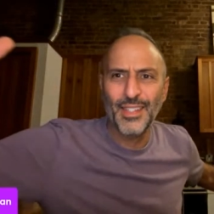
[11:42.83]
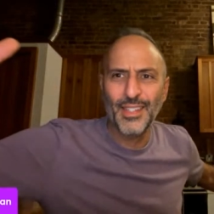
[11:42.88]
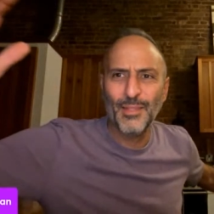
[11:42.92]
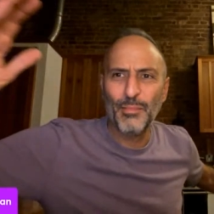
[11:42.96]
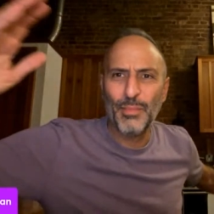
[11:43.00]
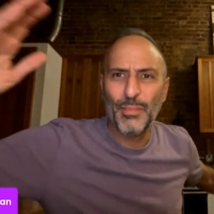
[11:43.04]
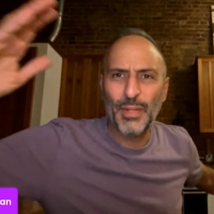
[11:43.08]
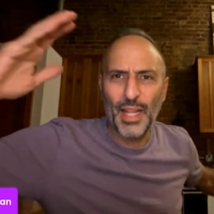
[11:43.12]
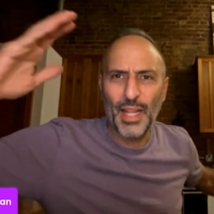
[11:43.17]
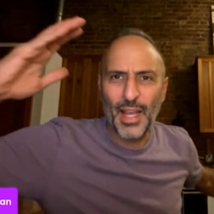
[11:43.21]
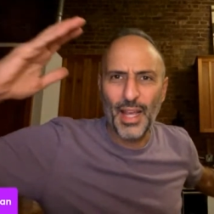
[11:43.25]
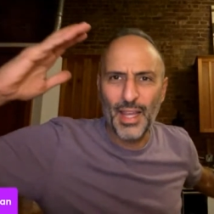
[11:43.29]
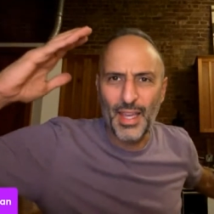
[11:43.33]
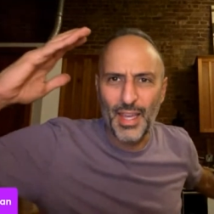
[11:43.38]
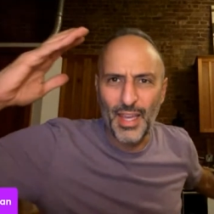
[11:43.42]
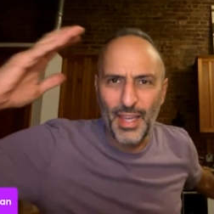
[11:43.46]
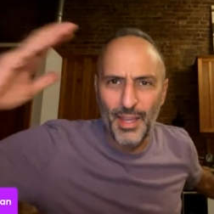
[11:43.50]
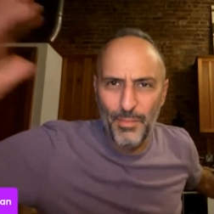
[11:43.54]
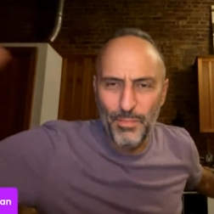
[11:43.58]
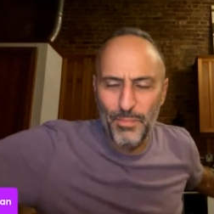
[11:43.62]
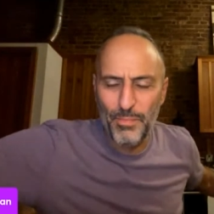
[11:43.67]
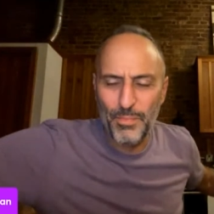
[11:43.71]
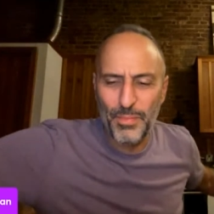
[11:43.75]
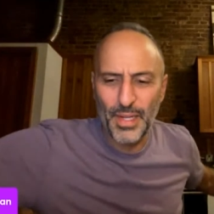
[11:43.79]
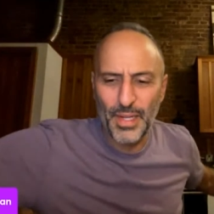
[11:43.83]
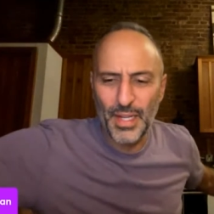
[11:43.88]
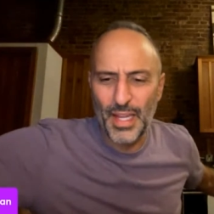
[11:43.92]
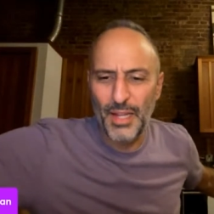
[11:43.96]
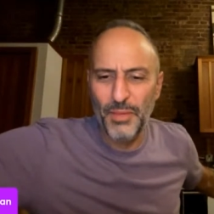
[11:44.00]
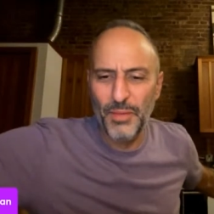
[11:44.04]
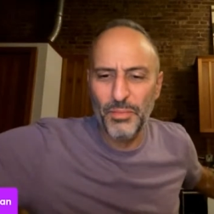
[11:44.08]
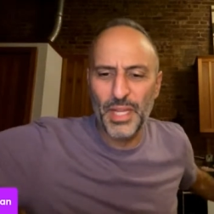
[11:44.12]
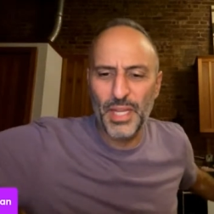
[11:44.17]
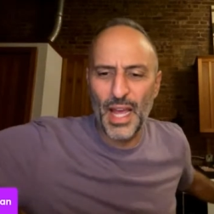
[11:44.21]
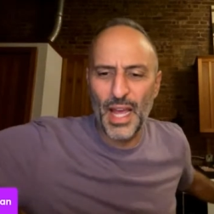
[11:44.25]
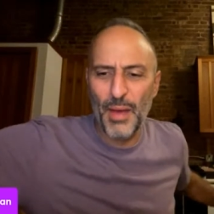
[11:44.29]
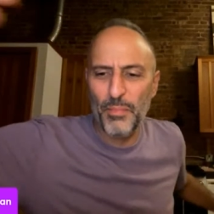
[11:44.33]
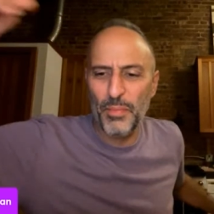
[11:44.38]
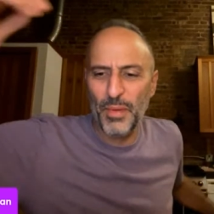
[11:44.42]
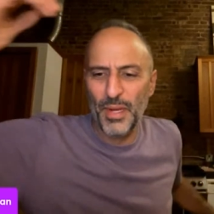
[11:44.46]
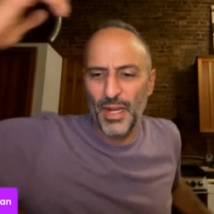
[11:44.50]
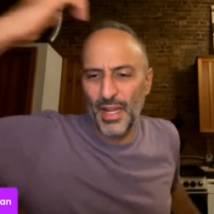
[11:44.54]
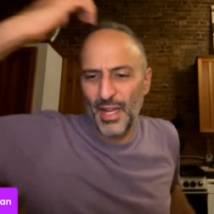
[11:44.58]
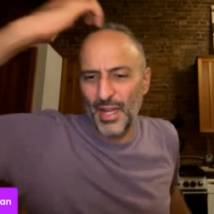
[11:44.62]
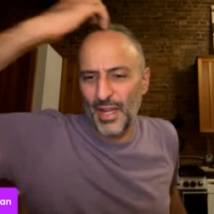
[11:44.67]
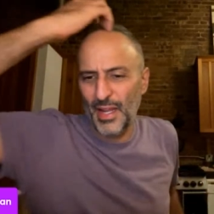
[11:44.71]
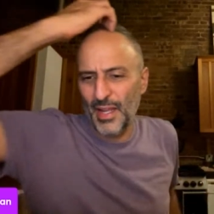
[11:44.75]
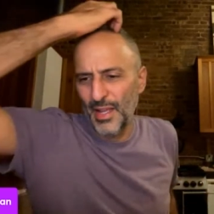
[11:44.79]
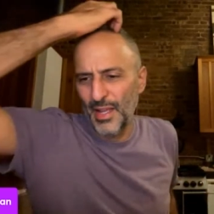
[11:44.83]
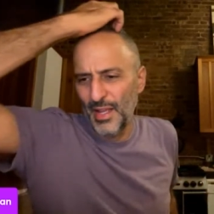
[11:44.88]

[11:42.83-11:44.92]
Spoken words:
but it keeps happening.